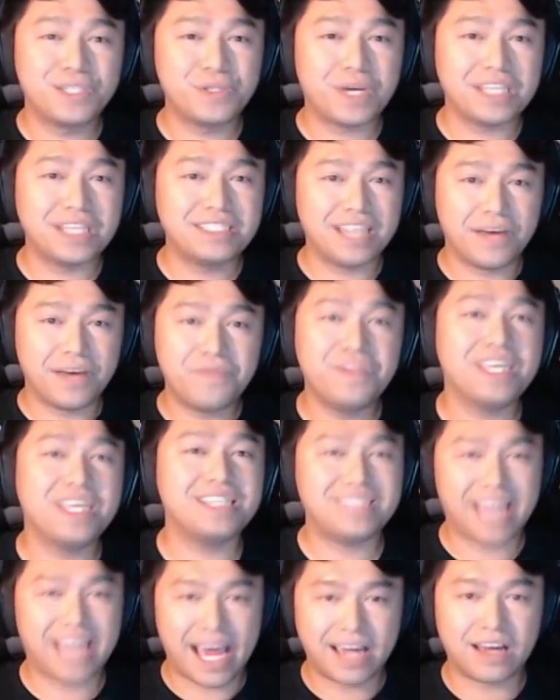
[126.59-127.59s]
you could definitely
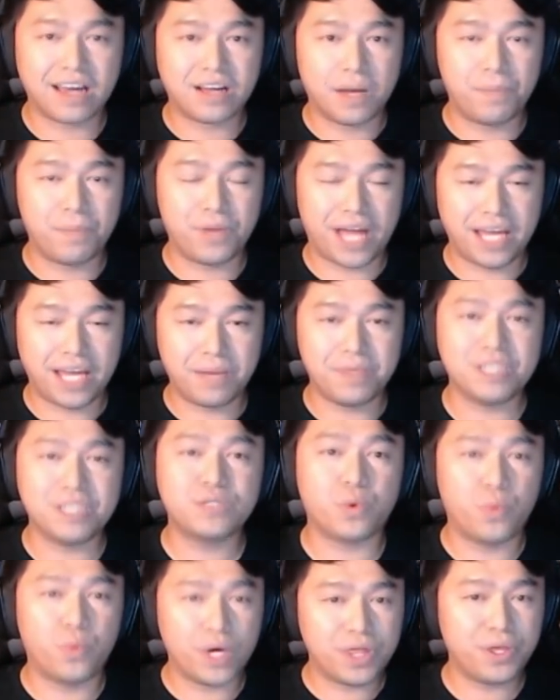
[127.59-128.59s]
tag a couple
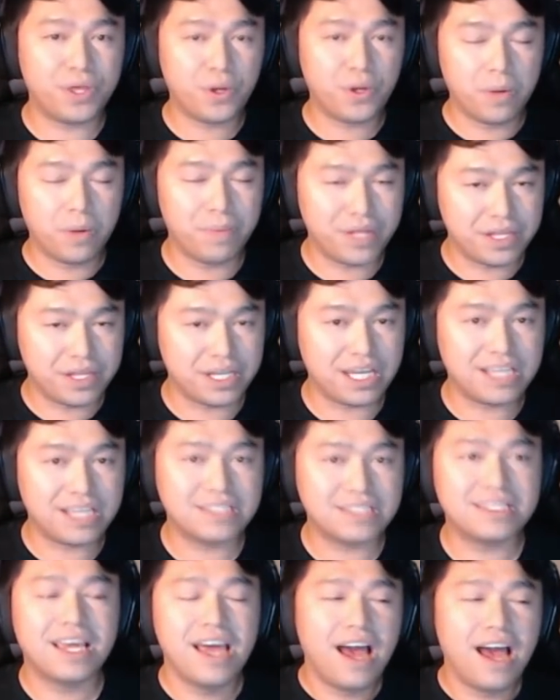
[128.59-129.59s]
enemies with your
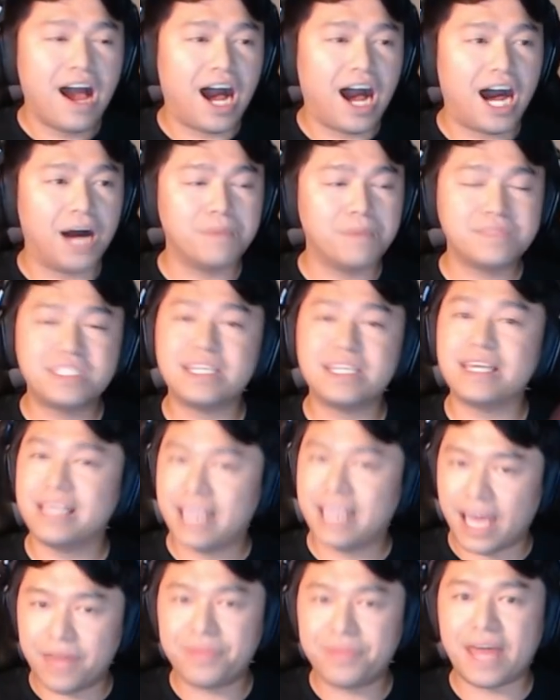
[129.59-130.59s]
abilities um, to
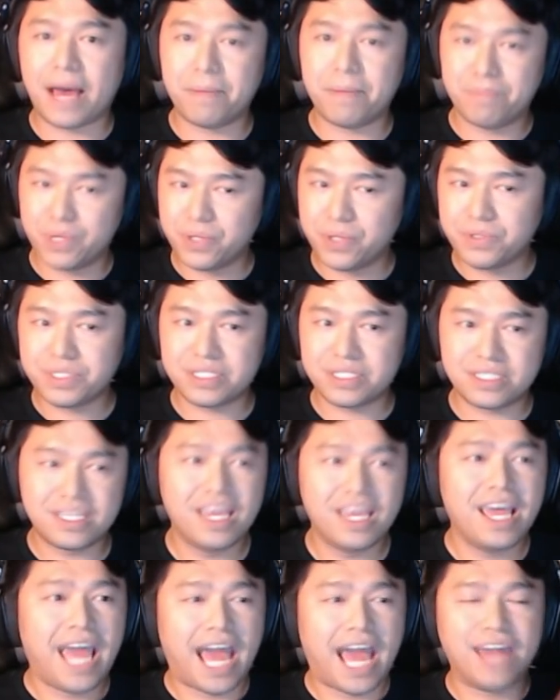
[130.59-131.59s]
get that boost,
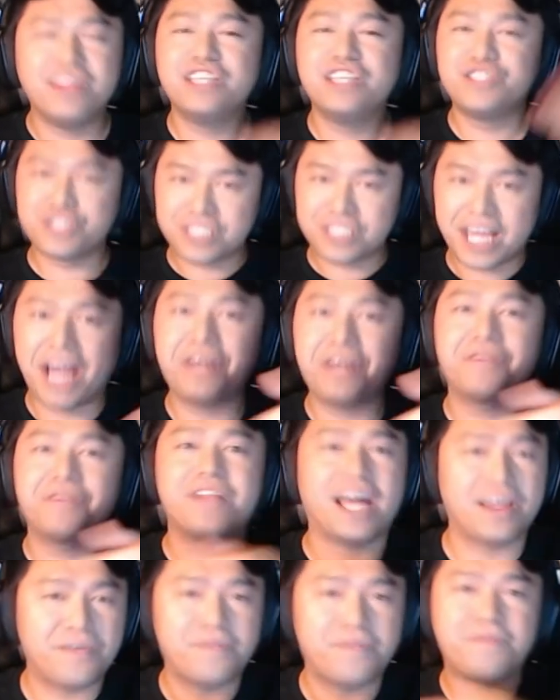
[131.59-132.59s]
and then just kind of
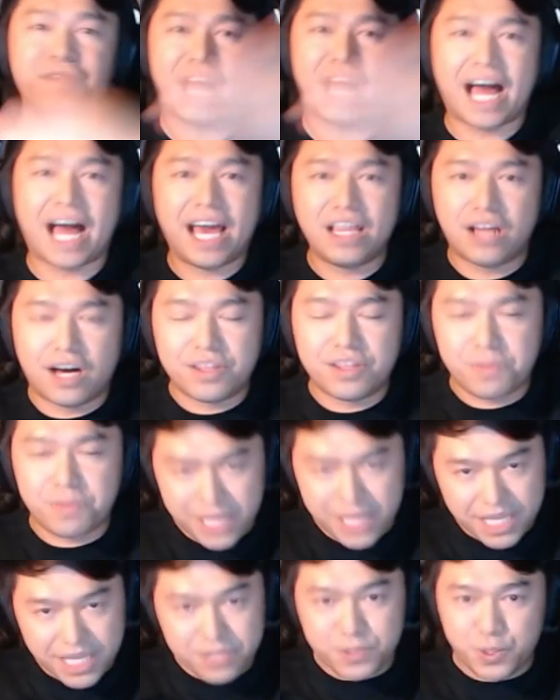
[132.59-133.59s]
like fly along the
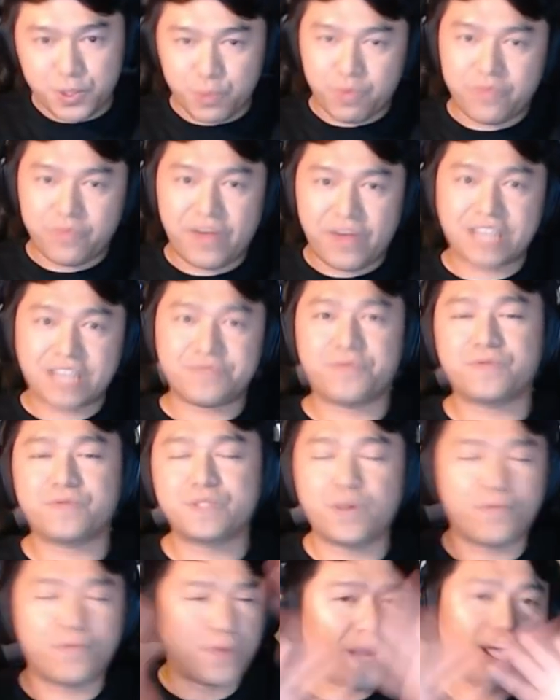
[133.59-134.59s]
plains super fast.
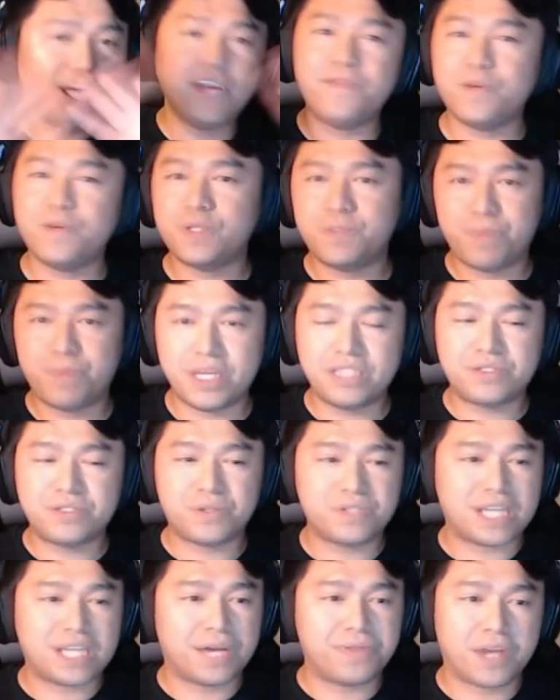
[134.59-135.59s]
So for any of you
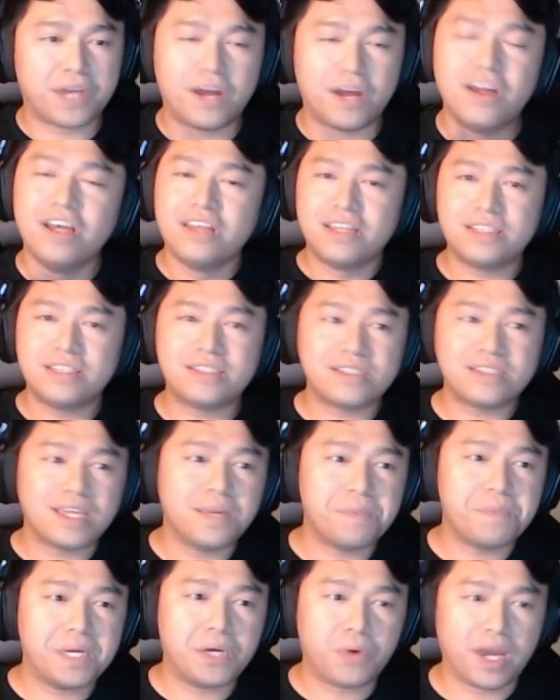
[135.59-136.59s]
speedsters out there, this is
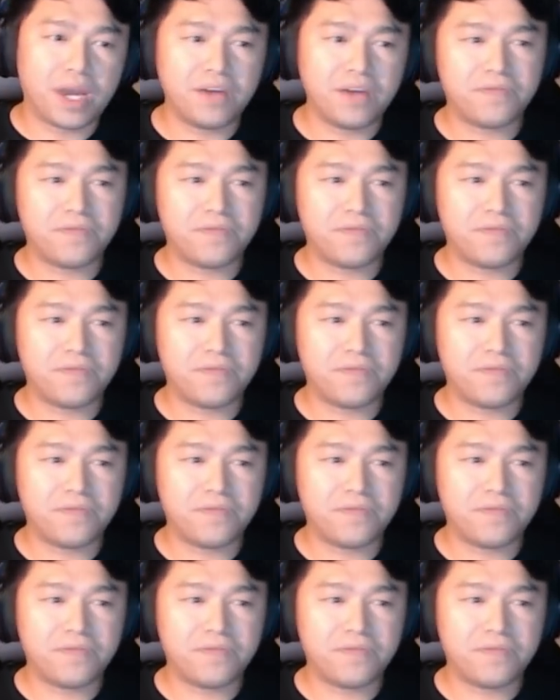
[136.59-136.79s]
going to be great